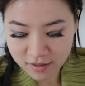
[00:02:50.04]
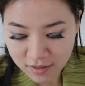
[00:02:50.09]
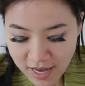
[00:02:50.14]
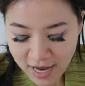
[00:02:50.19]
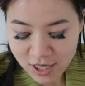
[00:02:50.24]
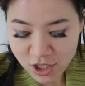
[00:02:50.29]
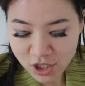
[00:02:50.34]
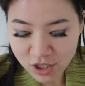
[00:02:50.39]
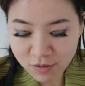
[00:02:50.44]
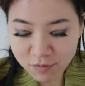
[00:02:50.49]

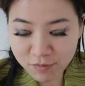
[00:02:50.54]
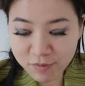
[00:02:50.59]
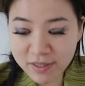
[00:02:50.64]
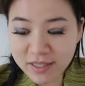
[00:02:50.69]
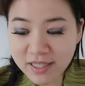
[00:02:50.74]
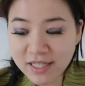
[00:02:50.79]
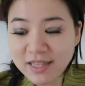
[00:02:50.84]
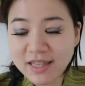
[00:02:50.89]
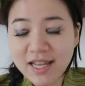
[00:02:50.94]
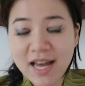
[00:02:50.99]
I actually
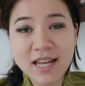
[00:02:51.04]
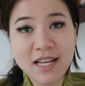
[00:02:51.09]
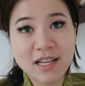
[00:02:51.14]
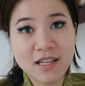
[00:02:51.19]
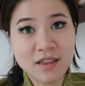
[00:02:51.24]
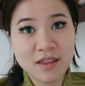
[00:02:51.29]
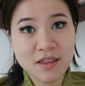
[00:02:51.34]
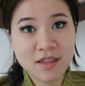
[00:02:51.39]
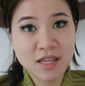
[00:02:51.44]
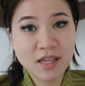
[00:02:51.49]
really like
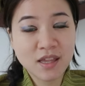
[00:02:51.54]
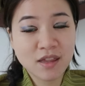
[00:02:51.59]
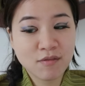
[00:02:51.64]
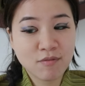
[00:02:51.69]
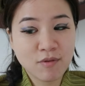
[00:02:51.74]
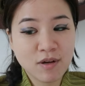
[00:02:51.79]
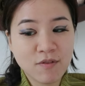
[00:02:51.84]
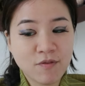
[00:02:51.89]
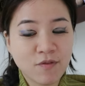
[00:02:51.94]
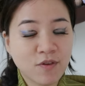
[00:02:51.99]
this
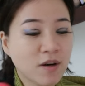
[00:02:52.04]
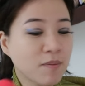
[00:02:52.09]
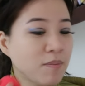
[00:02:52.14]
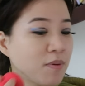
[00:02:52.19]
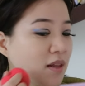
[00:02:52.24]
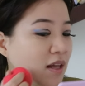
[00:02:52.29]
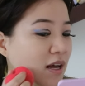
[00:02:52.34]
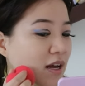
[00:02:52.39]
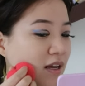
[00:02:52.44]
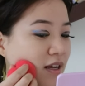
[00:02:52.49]
one for
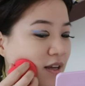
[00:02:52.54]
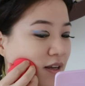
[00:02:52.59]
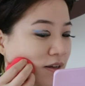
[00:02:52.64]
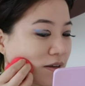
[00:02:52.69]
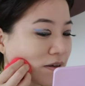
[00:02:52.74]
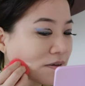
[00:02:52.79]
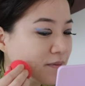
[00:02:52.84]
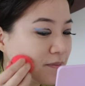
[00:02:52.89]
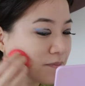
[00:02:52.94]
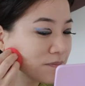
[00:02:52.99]
applying
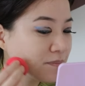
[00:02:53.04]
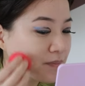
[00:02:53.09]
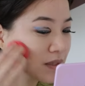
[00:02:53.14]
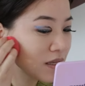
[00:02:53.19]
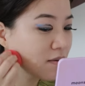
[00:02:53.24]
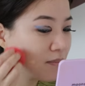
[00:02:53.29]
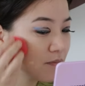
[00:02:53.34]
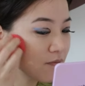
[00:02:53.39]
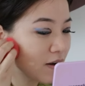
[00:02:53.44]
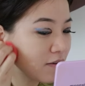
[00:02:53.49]

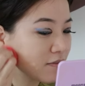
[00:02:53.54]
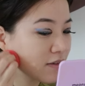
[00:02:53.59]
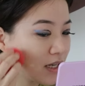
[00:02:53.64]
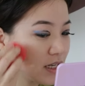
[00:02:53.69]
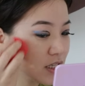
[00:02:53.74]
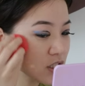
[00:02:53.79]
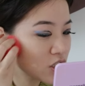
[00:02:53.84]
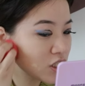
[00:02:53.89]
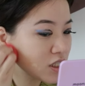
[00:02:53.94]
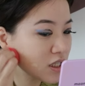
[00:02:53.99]

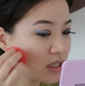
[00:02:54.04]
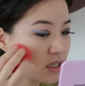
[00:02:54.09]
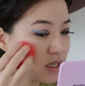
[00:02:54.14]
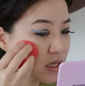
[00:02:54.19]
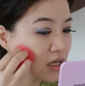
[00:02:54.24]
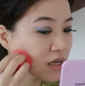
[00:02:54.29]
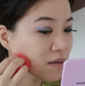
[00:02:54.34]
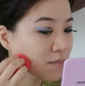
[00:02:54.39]
foundation.